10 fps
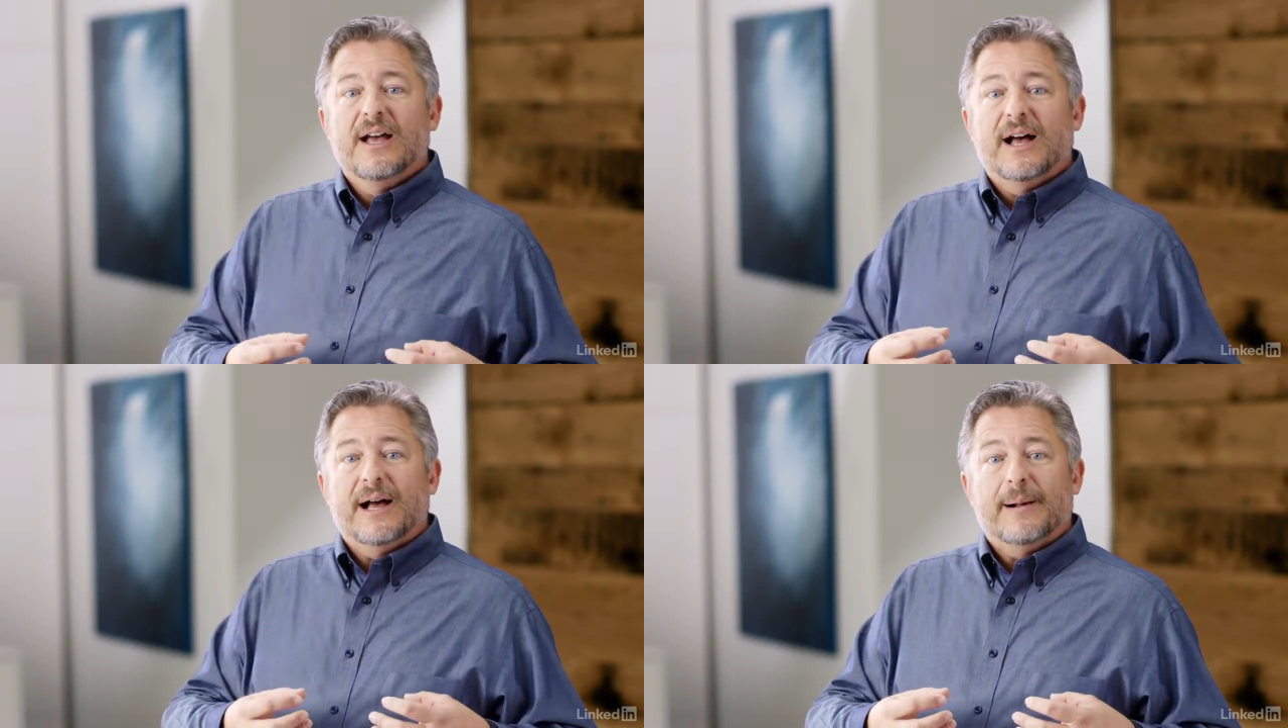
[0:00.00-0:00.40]

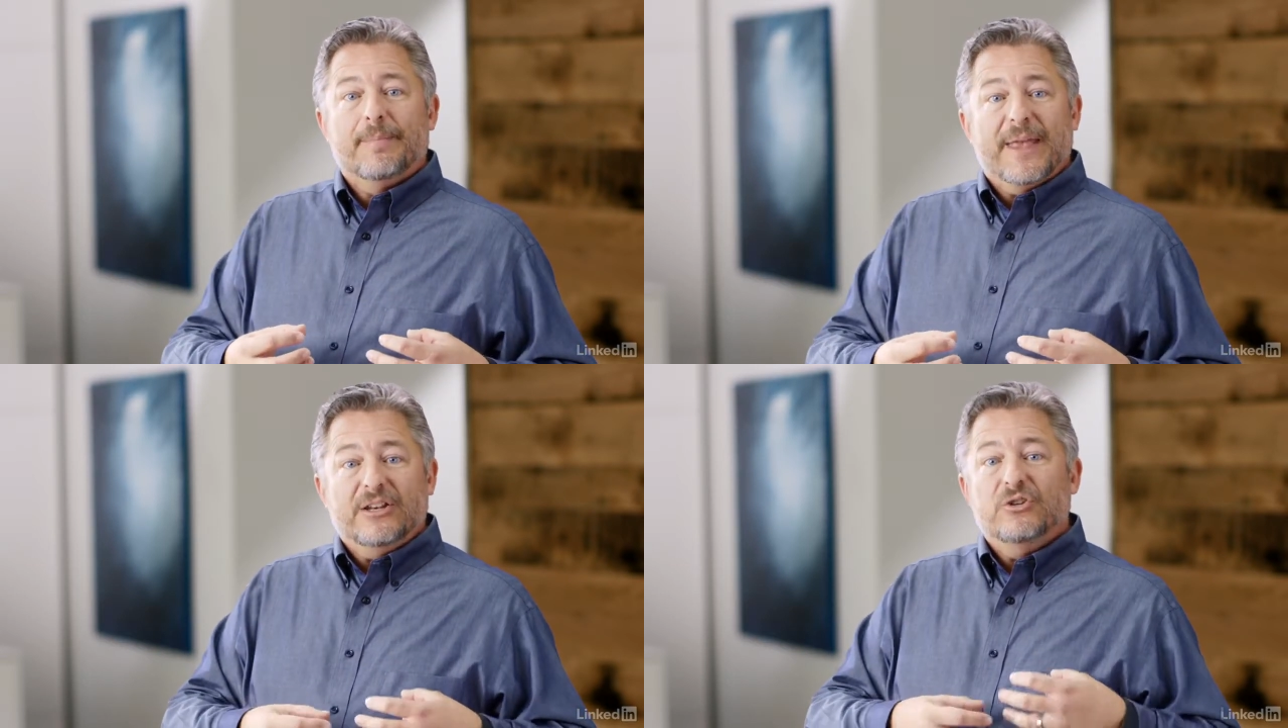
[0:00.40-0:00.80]

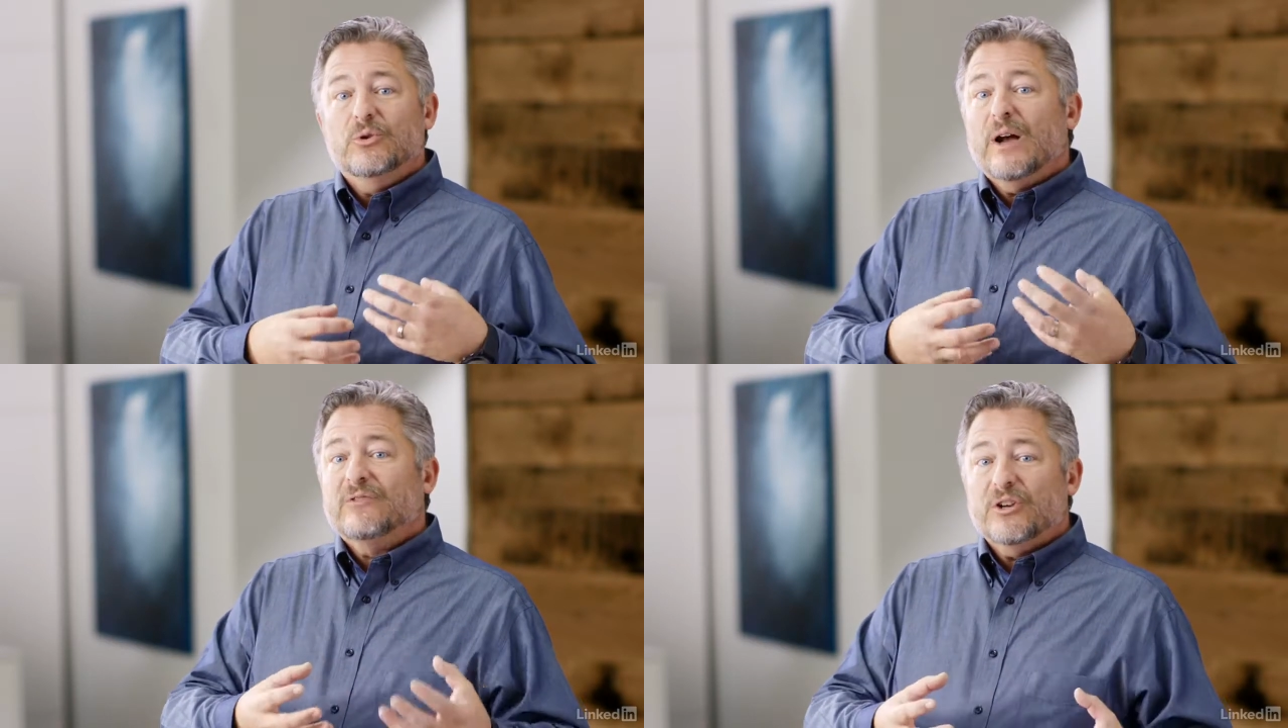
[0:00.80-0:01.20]
And you
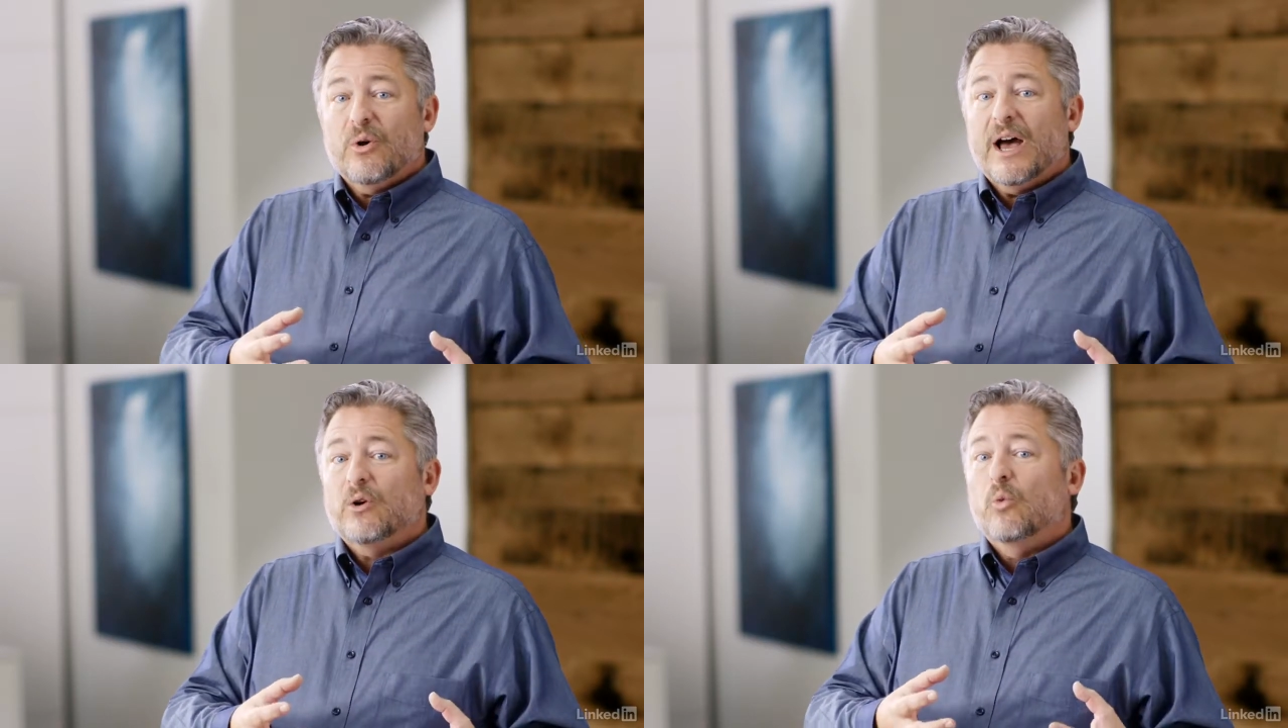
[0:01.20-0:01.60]
do have to
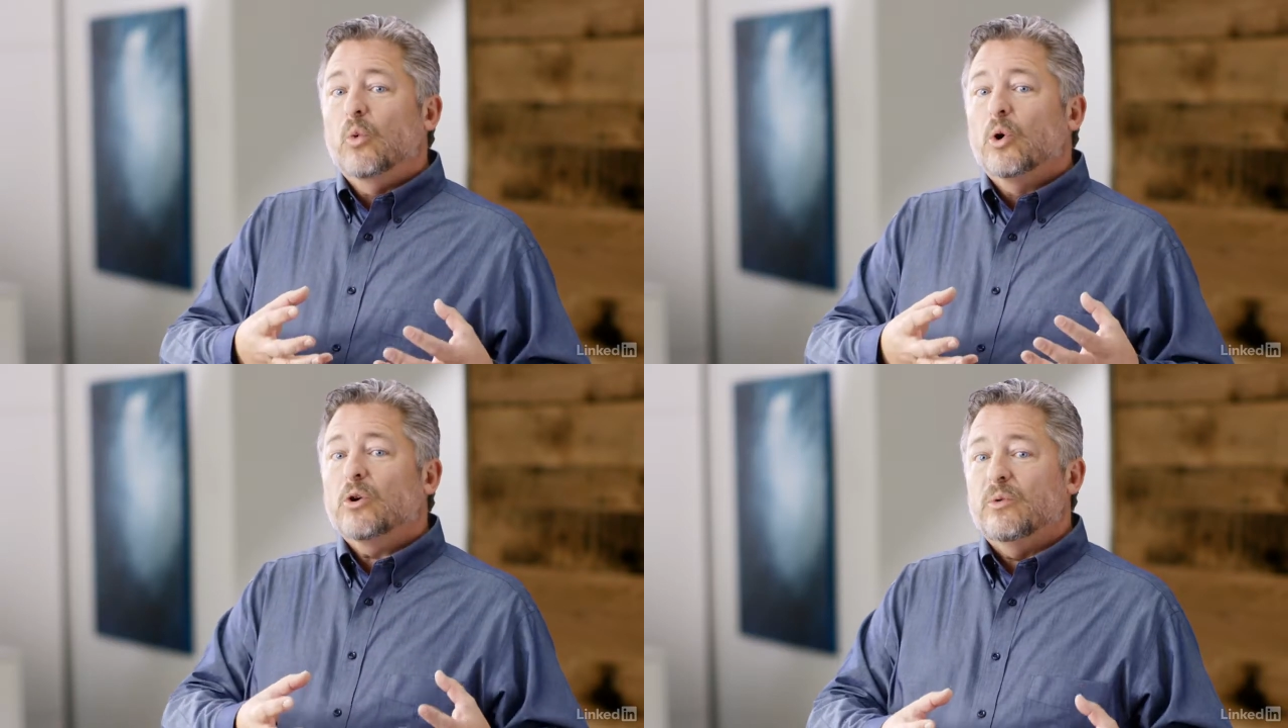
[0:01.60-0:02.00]
know how to
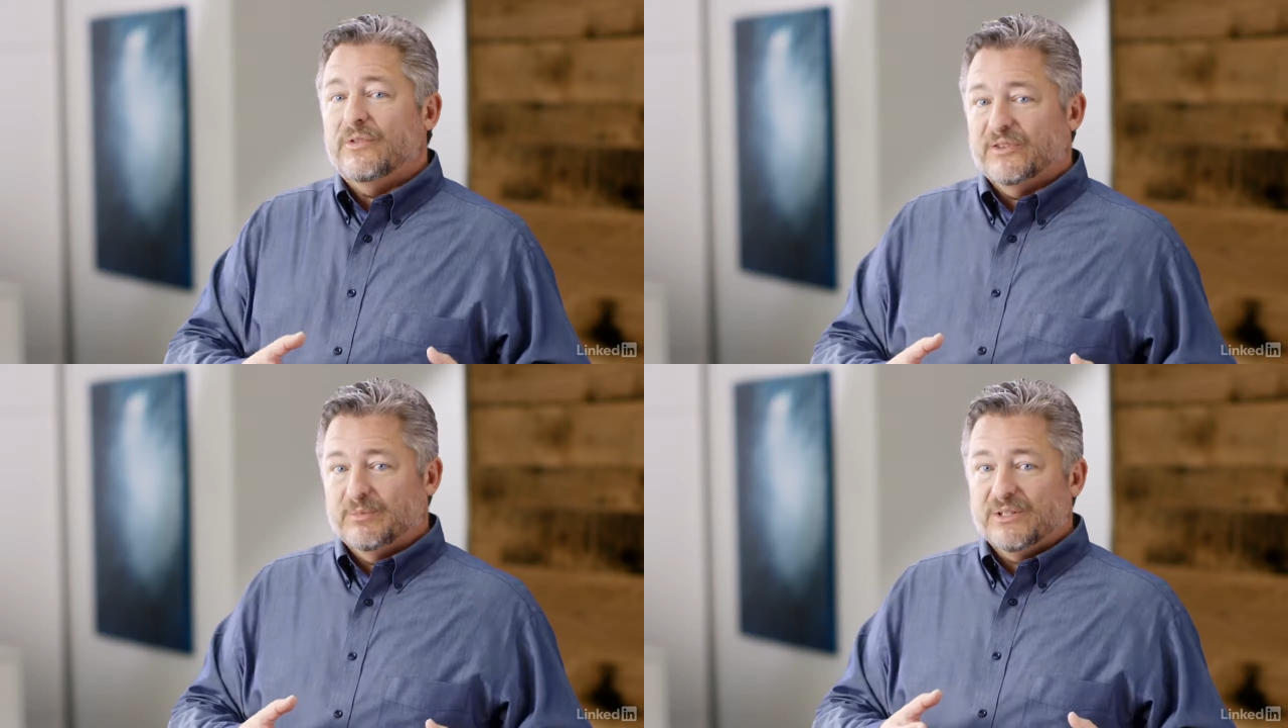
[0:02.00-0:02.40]
work
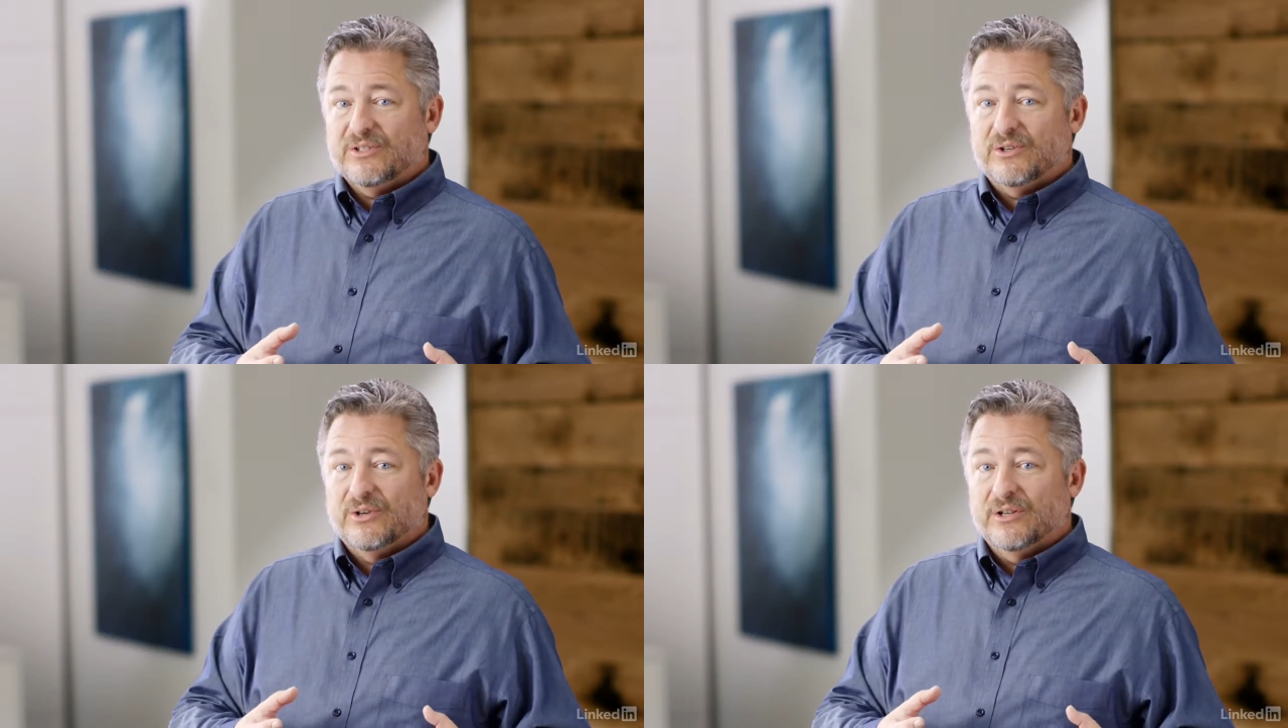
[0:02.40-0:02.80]
with this
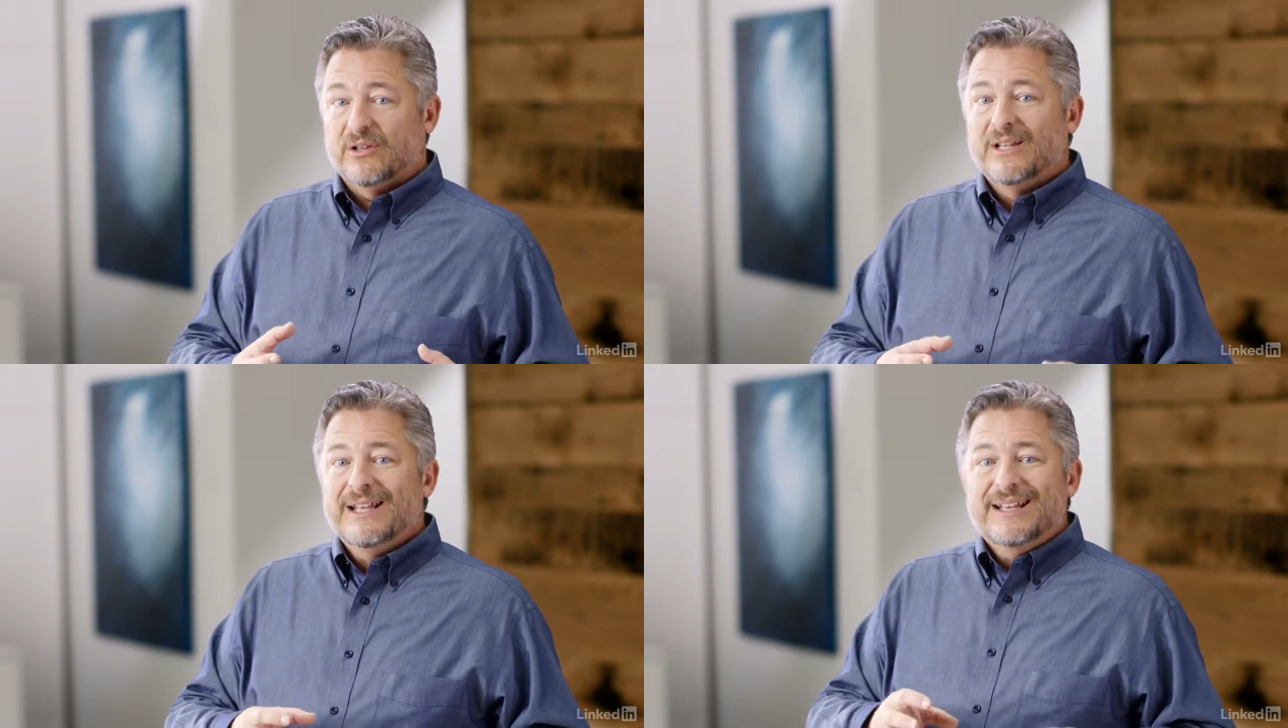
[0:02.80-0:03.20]
material